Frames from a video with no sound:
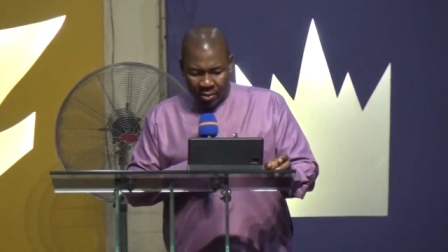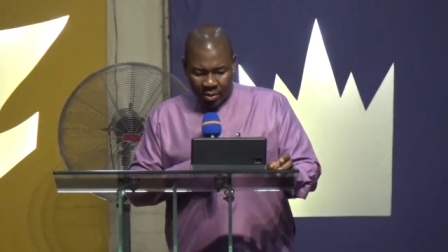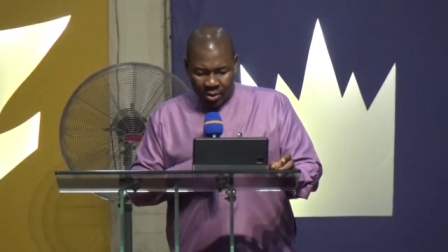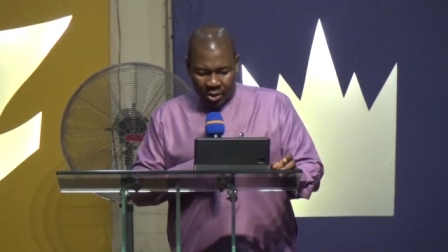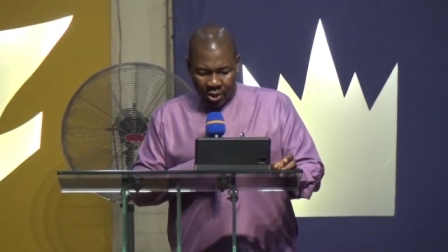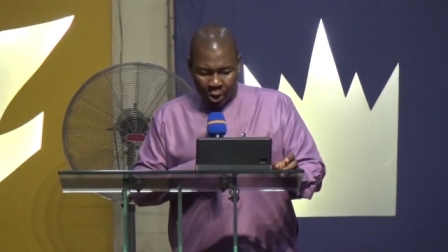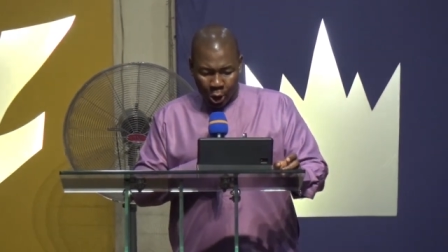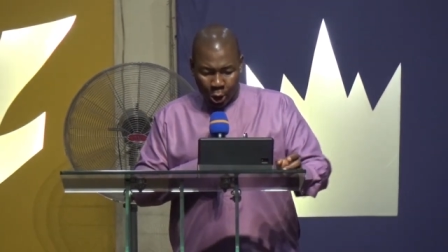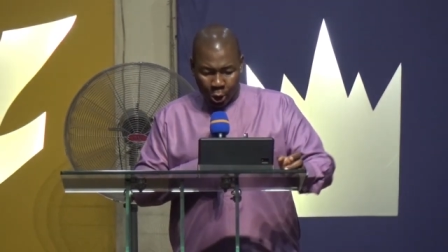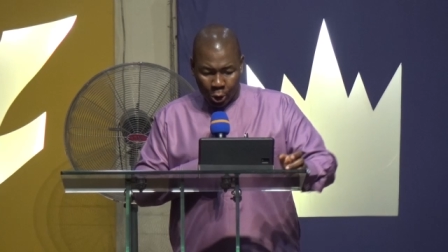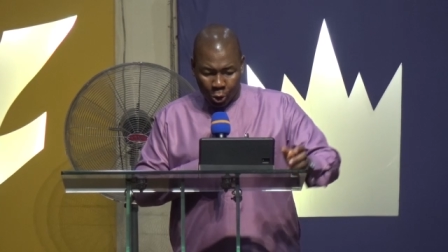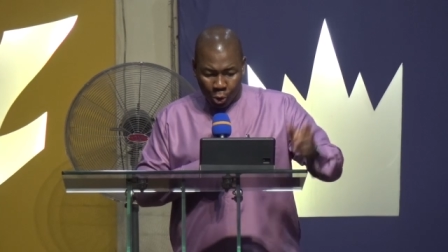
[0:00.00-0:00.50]

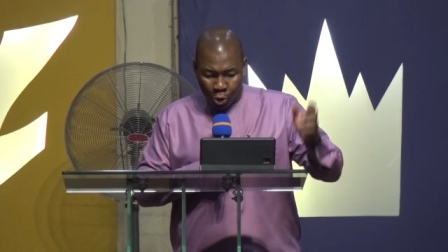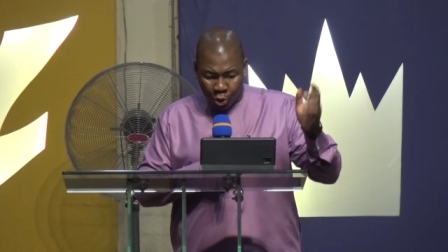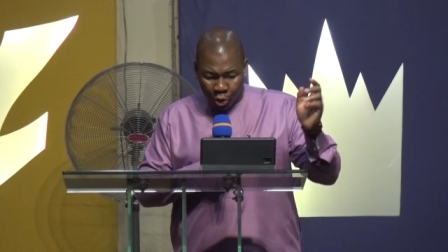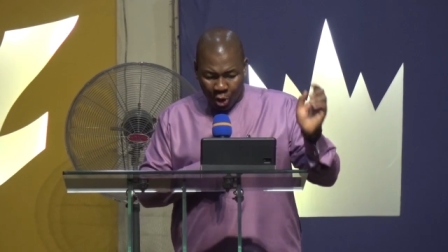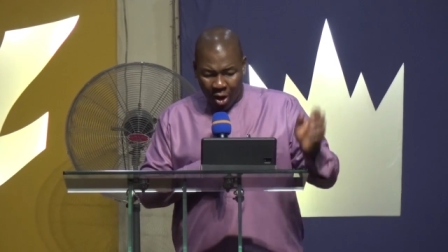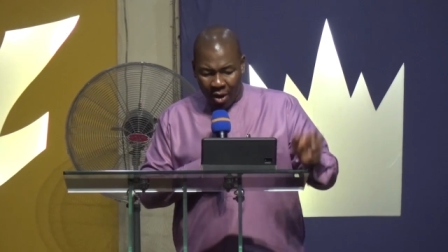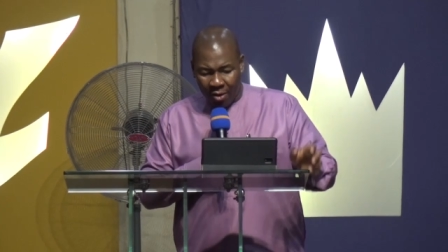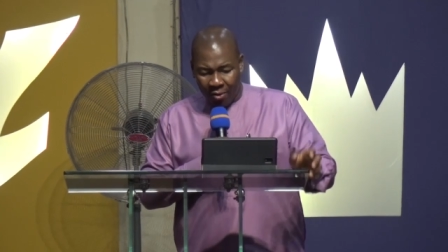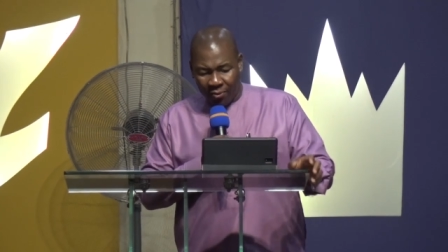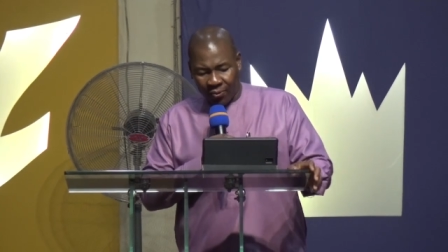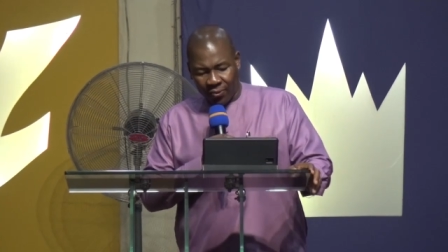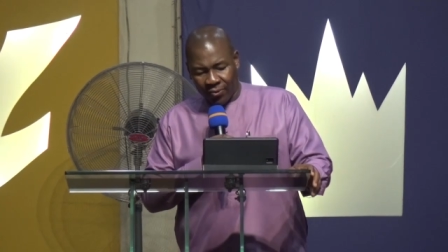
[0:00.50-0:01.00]
She took
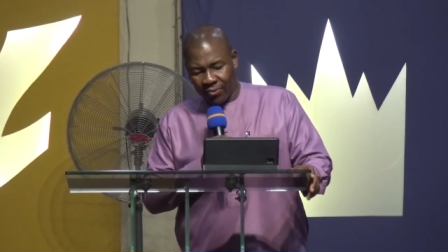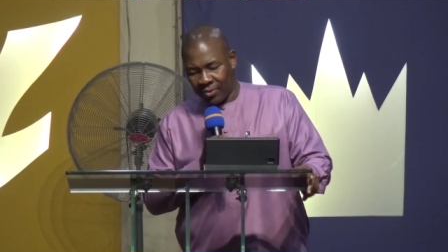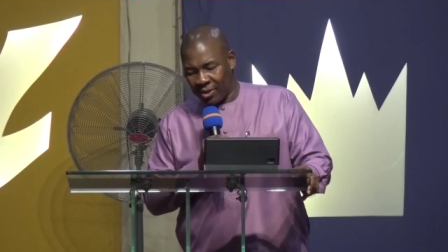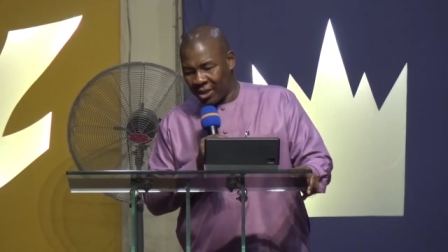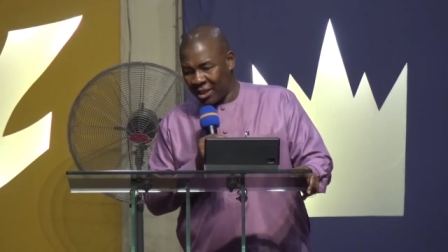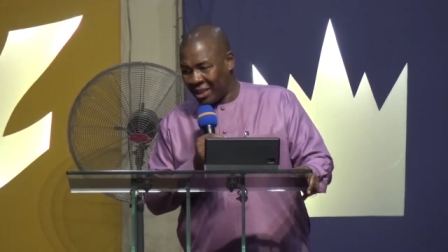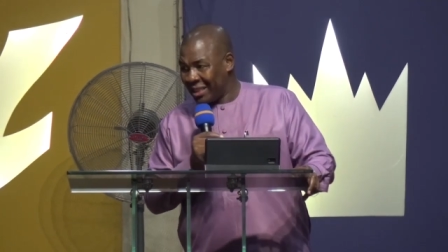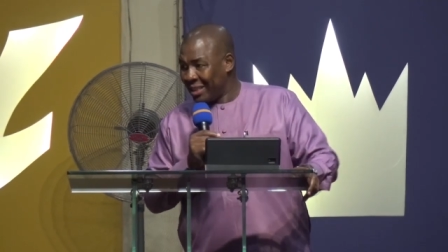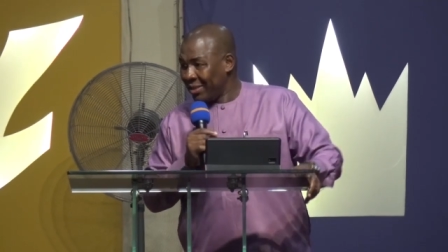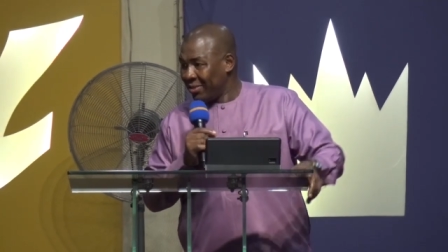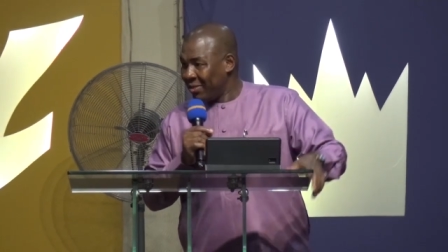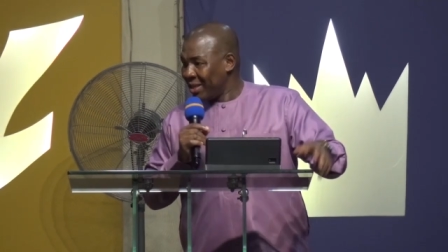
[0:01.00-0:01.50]
off.
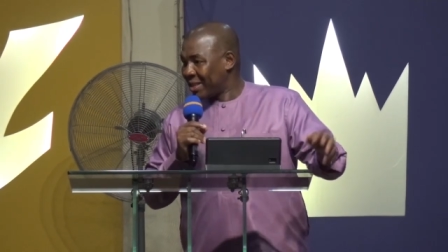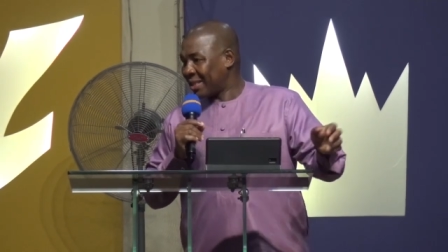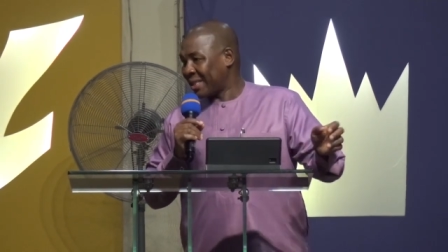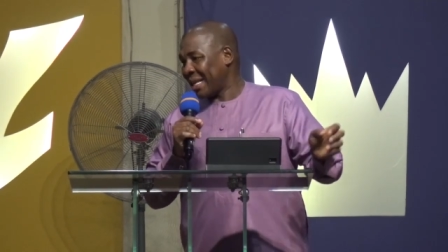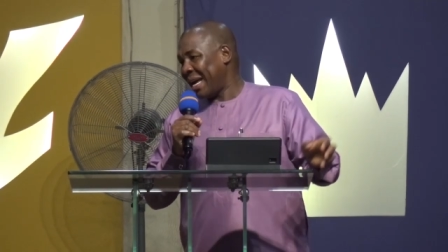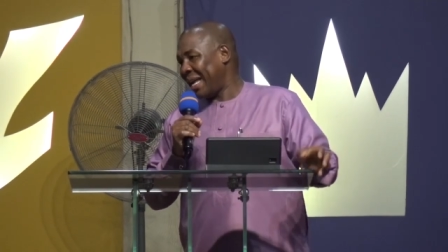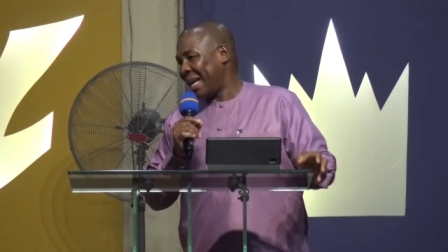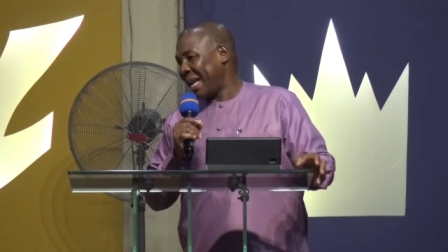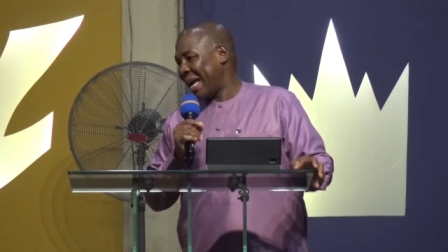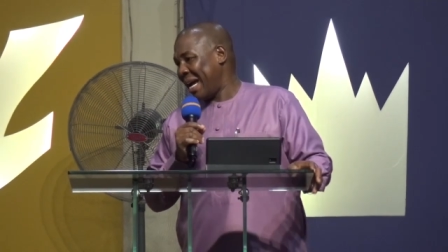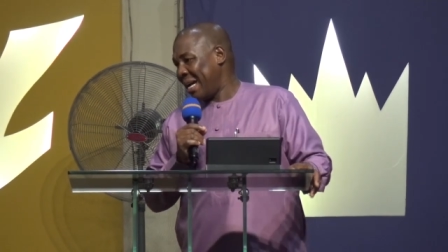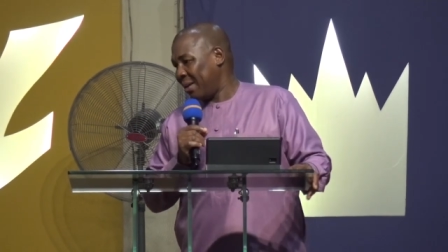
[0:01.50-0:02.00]
She risked
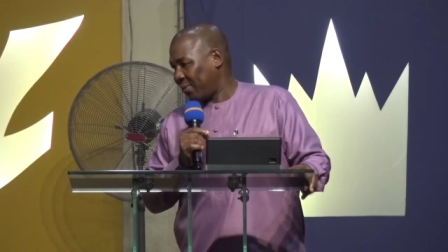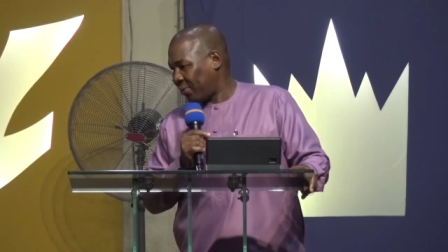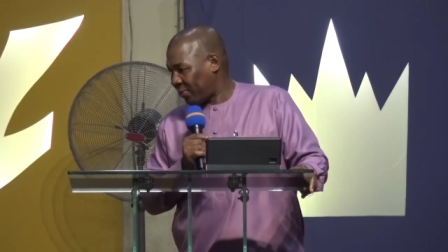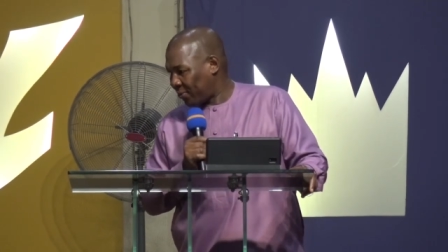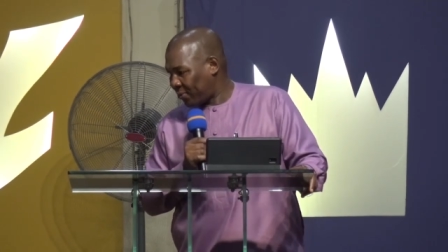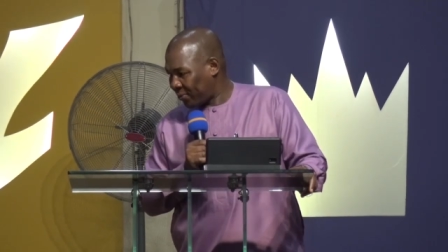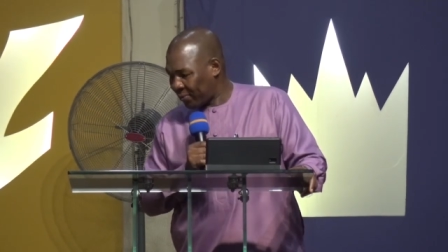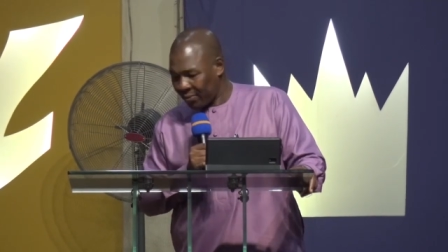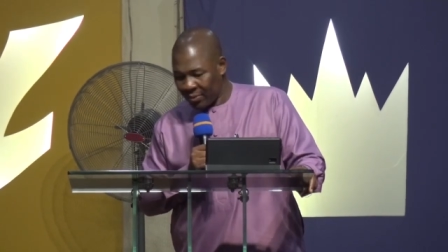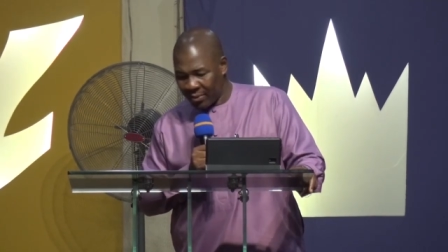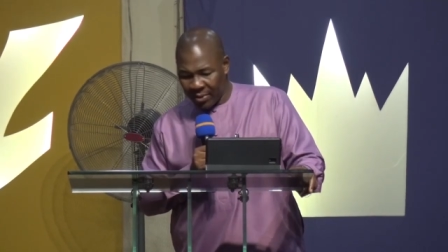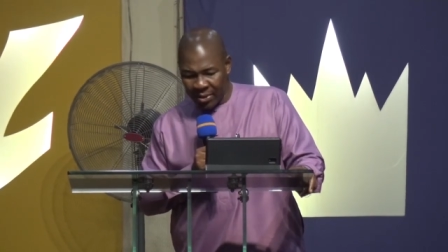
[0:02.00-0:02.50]
her life.